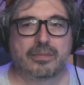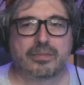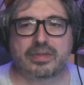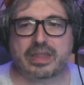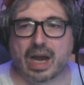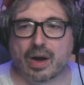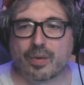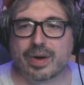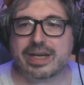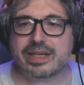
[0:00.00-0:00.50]

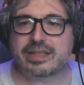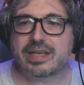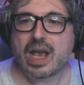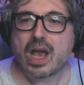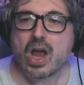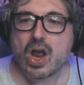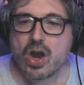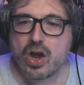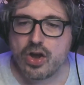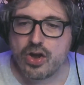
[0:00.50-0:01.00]
There is
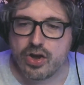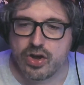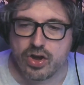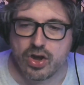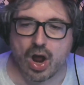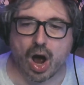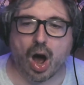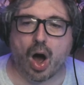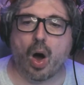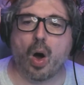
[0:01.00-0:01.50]

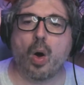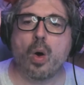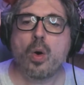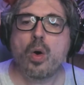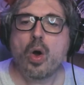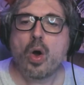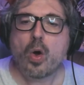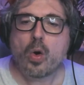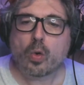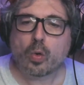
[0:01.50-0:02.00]
no
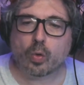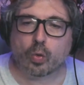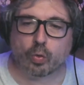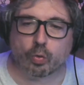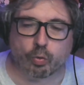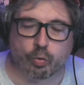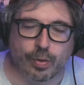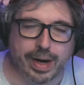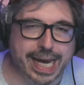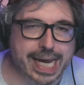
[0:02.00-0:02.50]

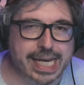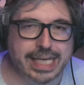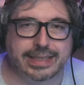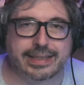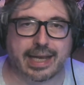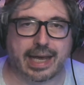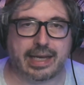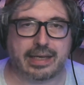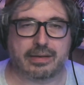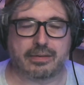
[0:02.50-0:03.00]

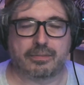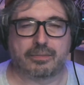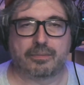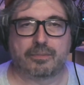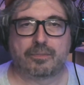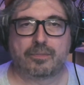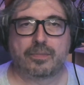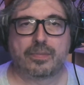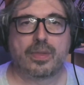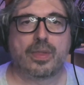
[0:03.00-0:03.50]
reason
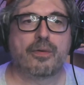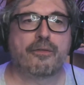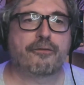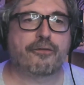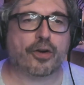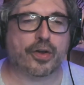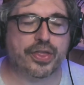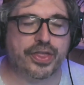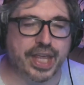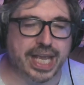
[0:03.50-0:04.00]

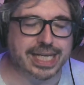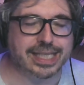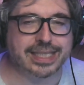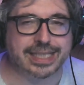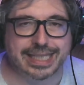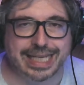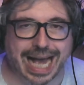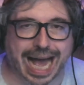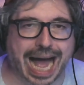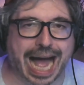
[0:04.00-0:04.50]
for this
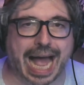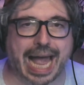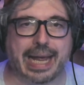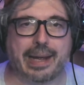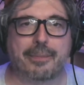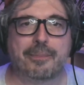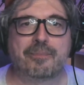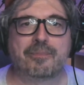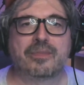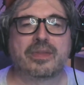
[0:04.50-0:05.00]
guy
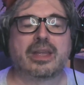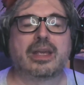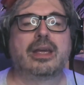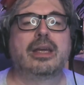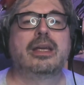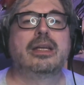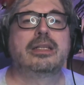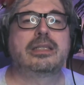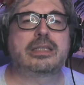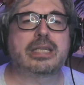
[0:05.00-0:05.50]

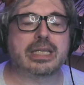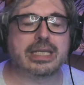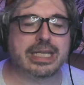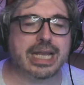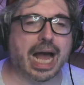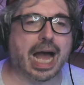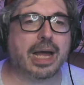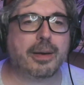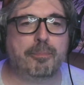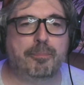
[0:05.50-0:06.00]
to
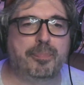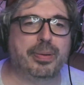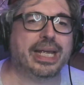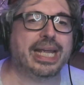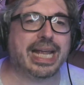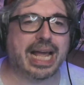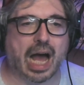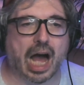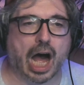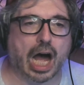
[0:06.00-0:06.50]
not
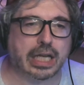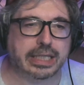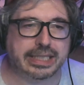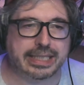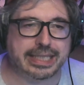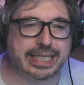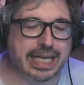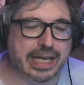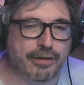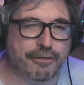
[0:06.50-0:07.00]
be on
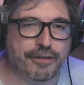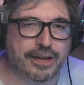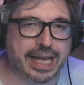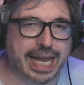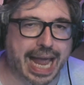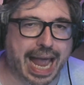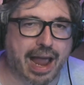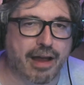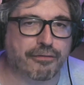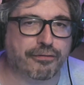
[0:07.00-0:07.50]

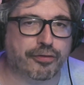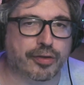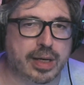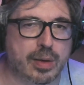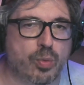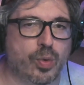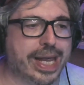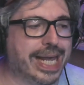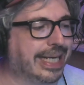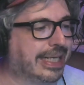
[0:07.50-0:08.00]
TV every
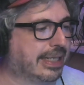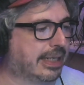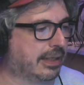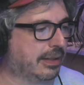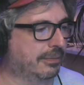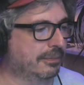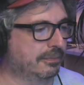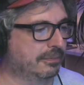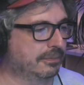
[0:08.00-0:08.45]
week.